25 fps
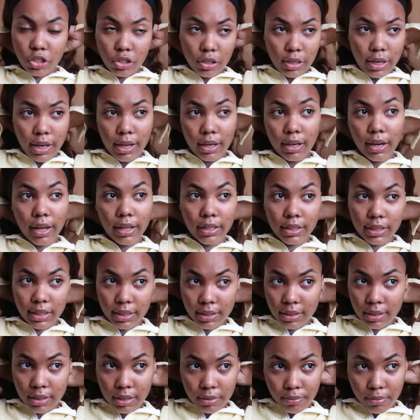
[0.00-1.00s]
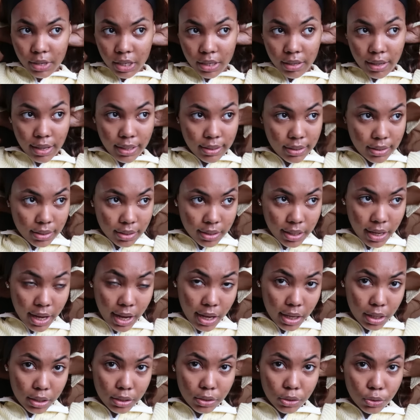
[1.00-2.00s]
You can adjust to make it as
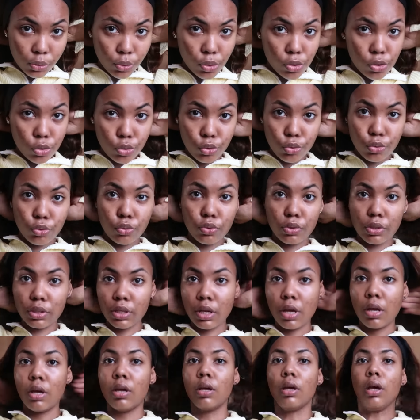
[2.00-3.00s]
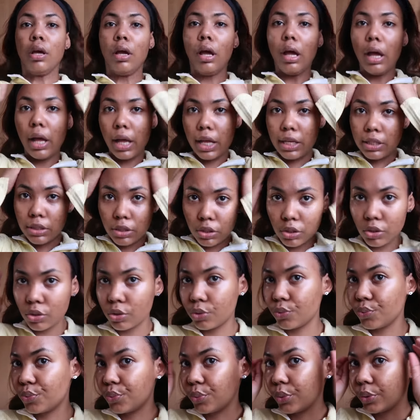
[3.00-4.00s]
tight or loose
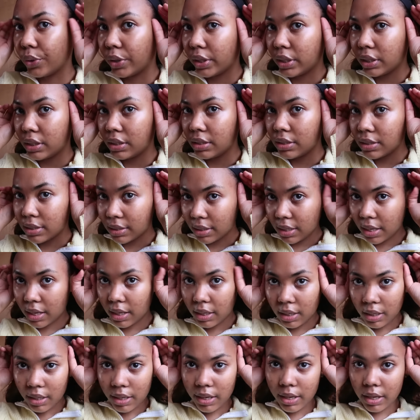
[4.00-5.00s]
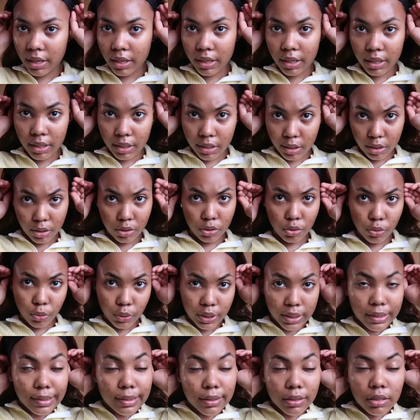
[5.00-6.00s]
as you want. And yeah, it is
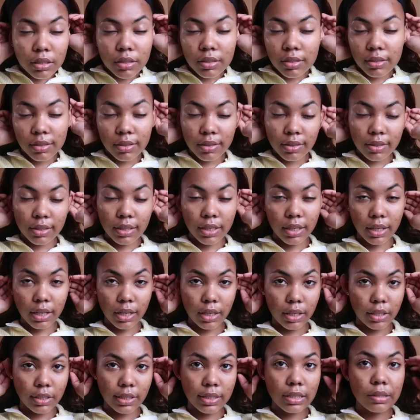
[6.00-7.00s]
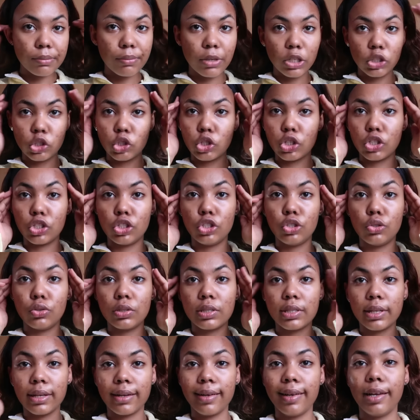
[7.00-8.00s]
going to stay. Just make sure you
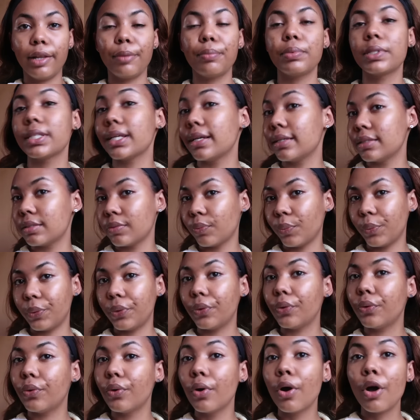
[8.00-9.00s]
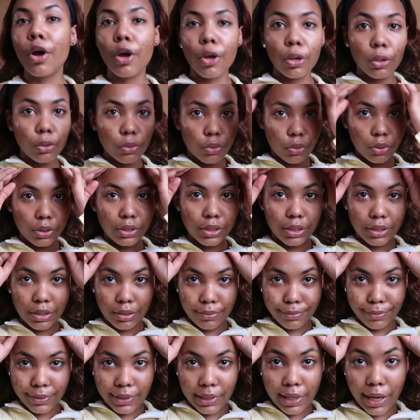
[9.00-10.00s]
use the clips as well. Don't
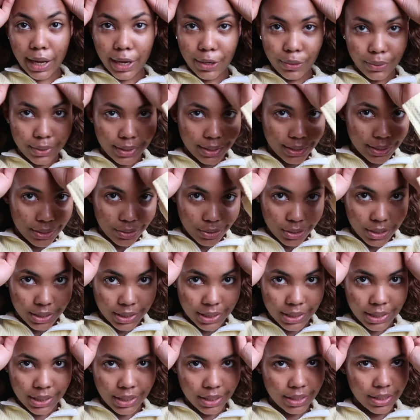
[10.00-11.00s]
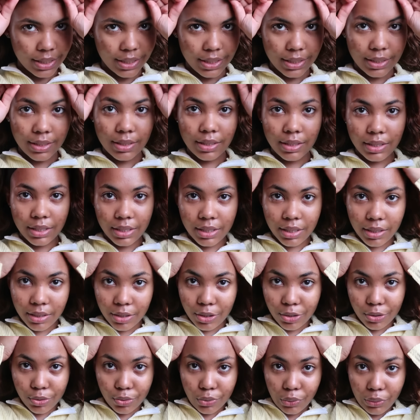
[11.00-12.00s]
just rely on this because this can easily,
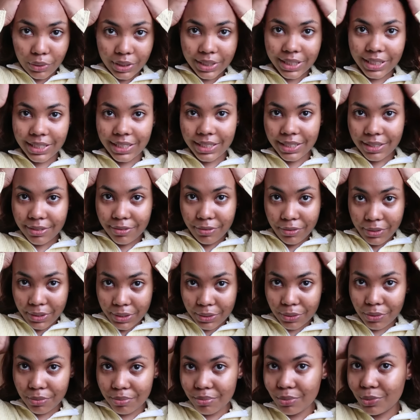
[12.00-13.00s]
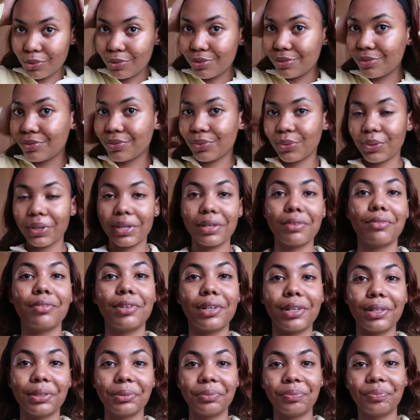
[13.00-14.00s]
you know, shift or move, whatever.